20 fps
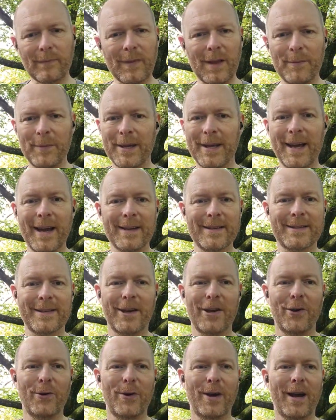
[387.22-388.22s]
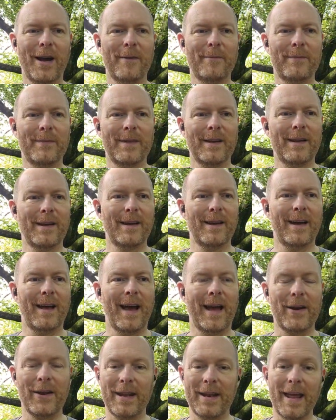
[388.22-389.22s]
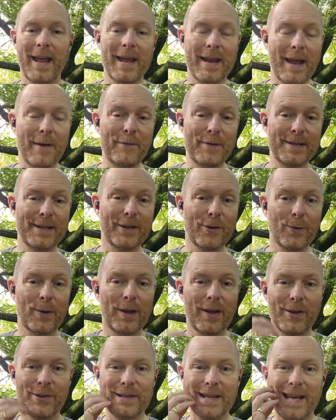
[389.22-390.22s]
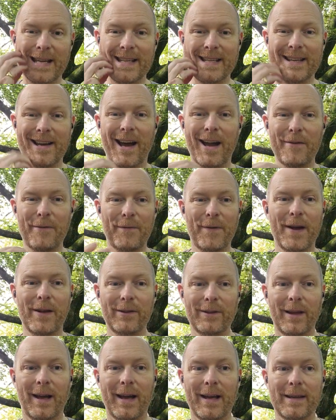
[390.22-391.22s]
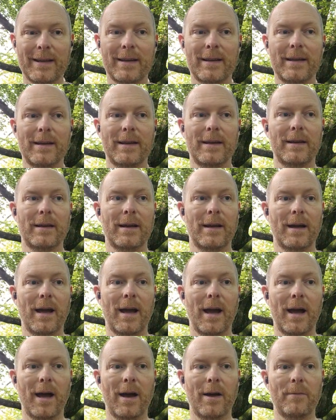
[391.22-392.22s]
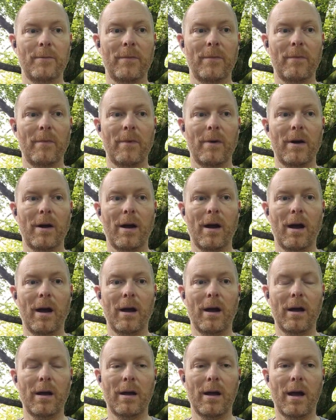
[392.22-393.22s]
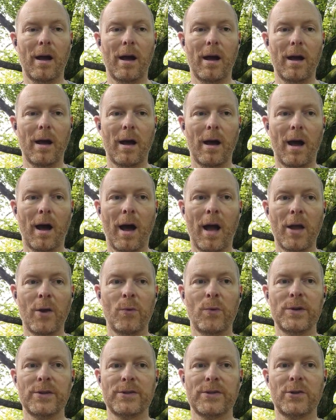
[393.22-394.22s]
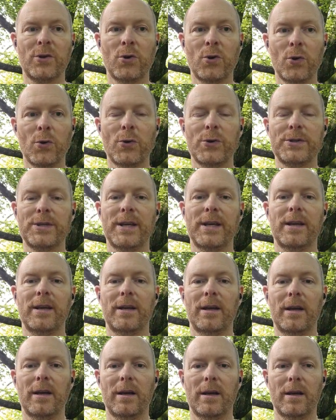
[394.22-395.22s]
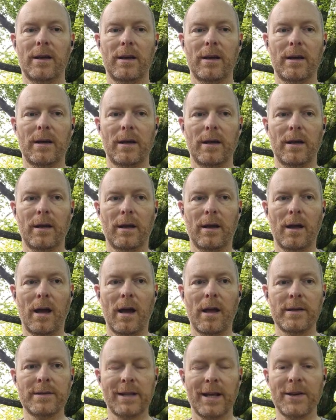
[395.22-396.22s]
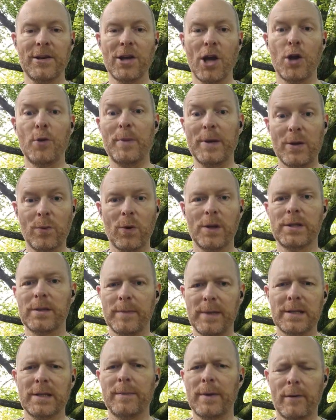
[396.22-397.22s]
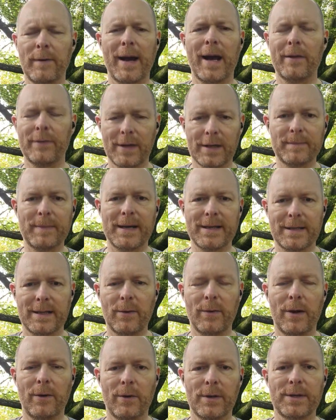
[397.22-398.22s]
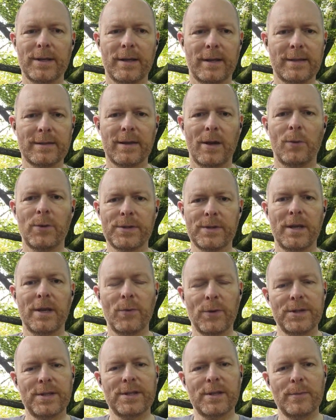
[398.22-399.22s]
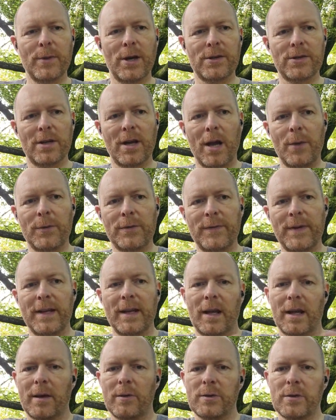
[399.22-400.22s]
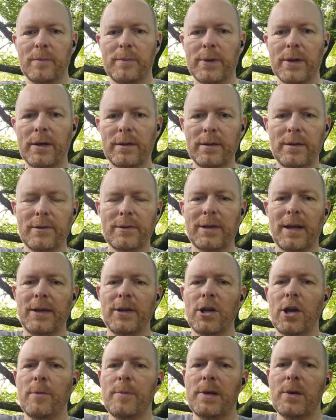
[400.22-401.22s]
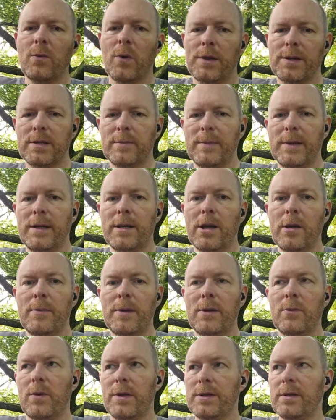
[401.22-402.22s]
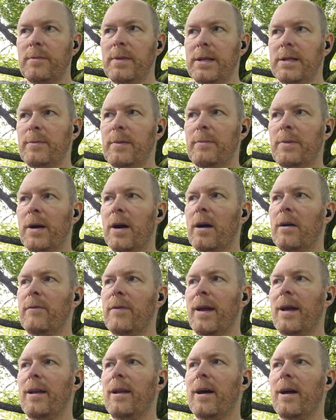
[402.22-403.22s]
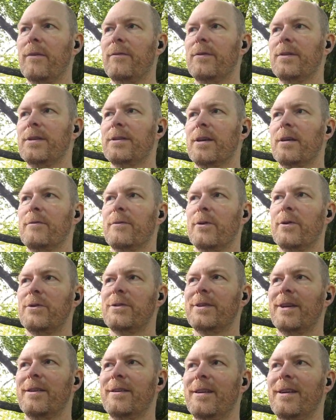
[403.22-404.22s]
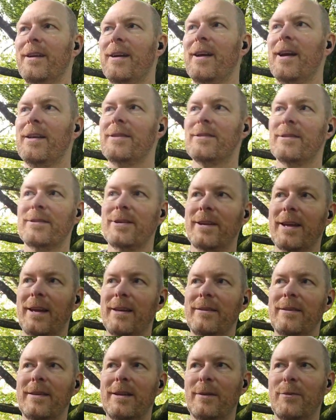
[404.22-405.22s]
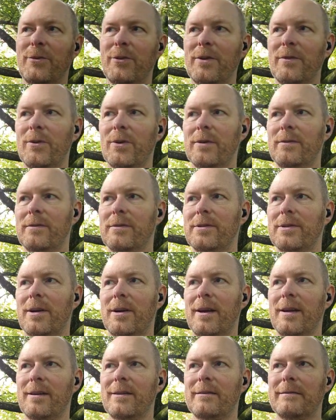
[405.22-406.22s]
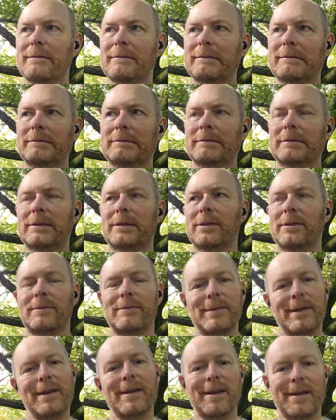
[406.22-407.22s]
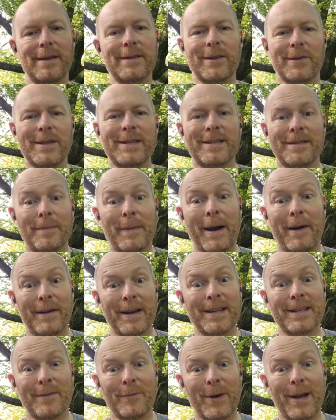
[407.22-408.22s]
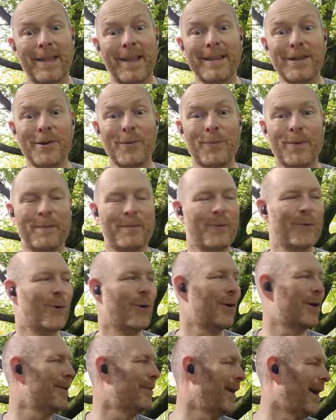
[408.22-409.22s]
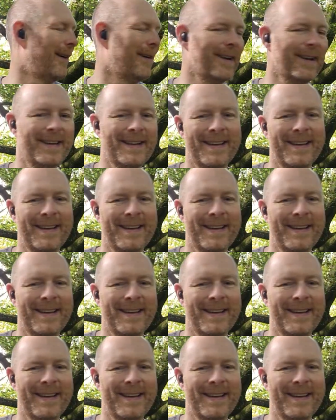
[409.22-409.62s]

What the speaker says: yeah, so, and in every single one of those cases, I felt like I was causing, it's like nobody wanted me to be around. That's basically what it was. So it wasn't so much that I was feeling like I was a burden. It's like nobody wanted me to be part of their life and so forth. So it's okay, you can come through if you want, sorry. So this is apparently some way they do people walk, apparently.